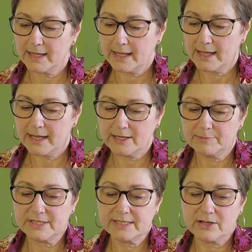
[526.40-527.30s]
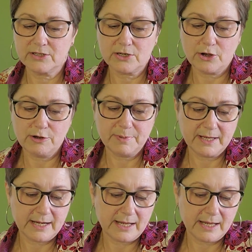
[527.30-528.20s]
And I'm just going to
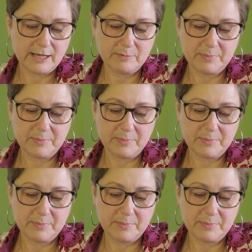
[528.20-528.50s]
open up.